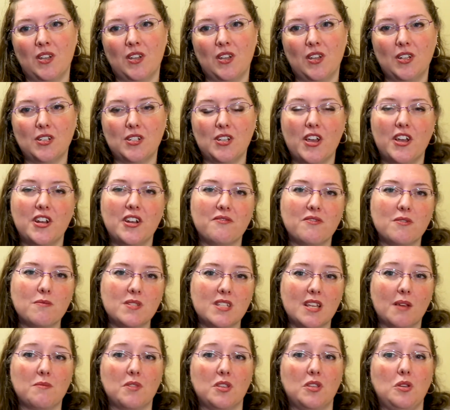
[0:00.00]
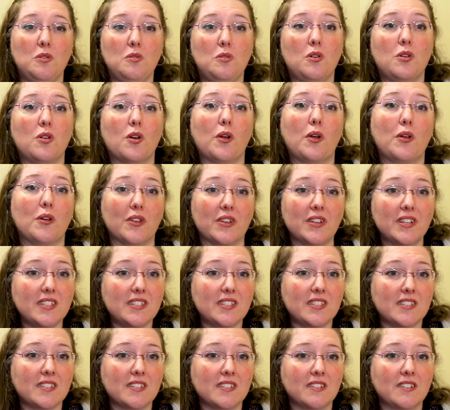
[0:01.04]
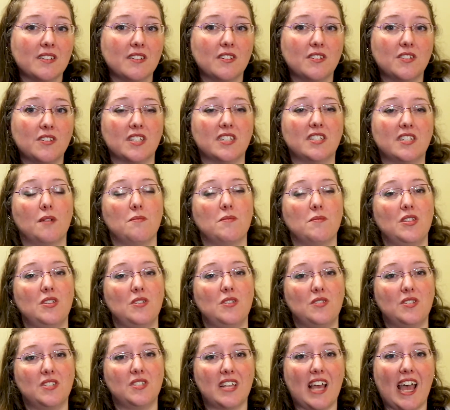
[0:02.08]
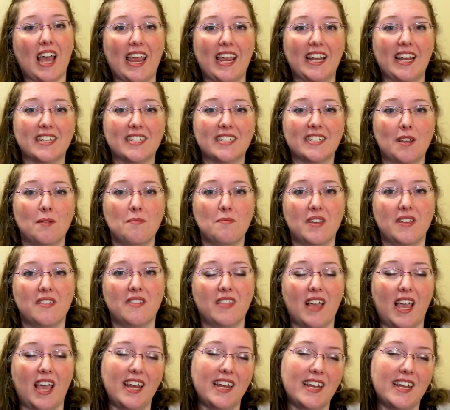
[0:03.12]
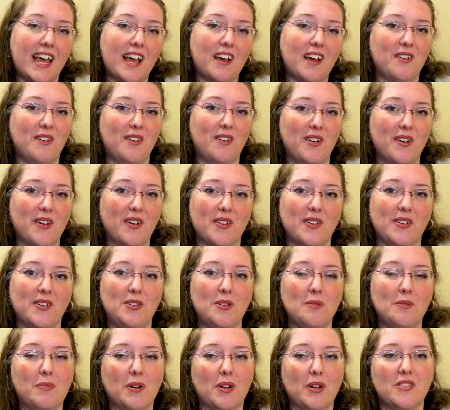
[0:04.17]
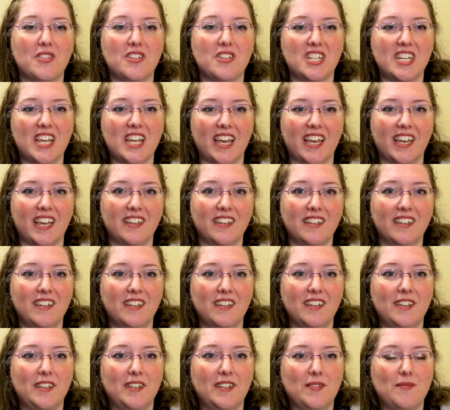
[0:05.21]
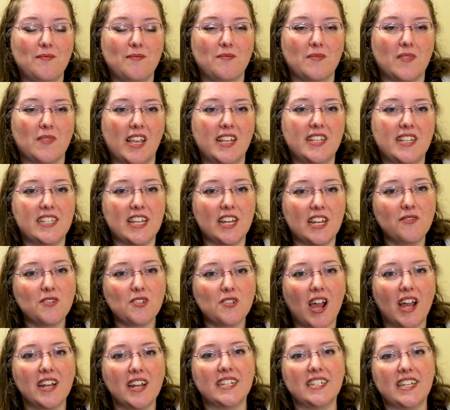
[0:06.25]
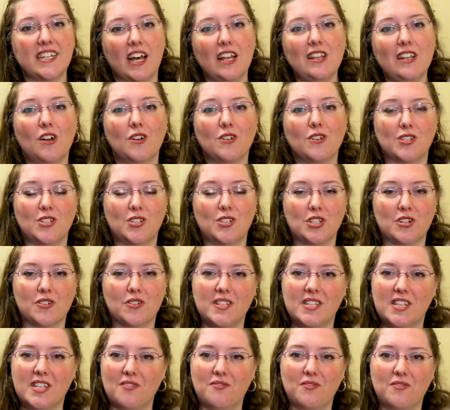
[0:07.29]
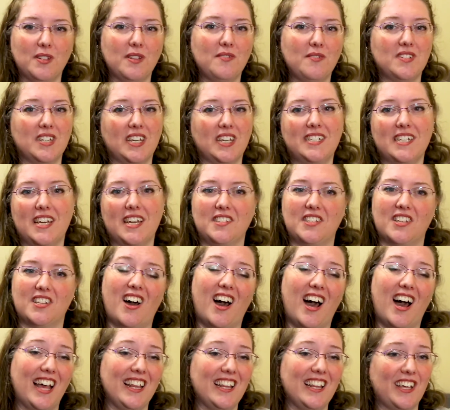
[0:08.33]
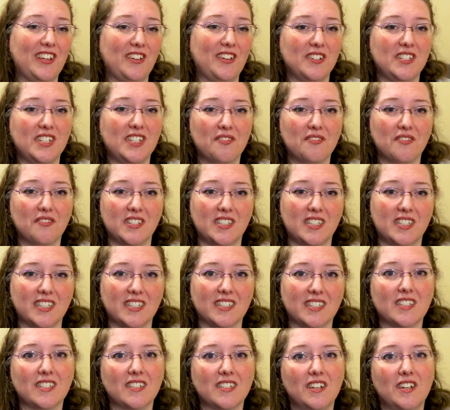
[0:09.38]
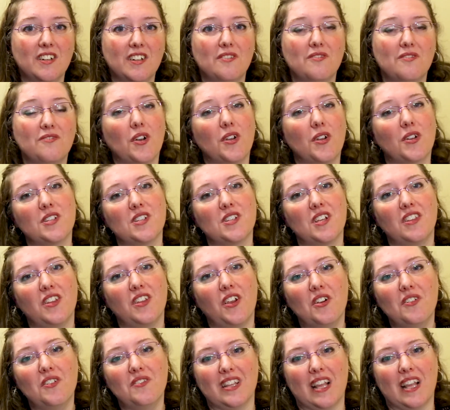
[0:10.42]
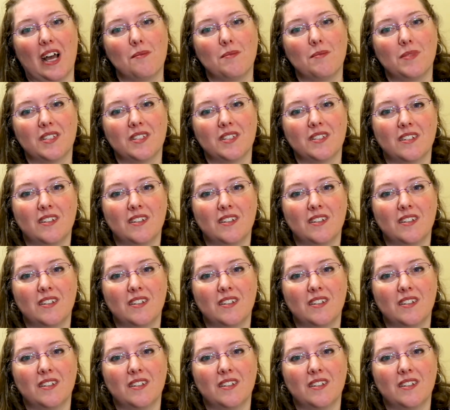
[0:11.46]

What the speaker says: Turn it from something you notice to something you say to something they now know you both share. Instead of trying to tell longer stories that are full of details that highlight your differences, focus on the overlaps.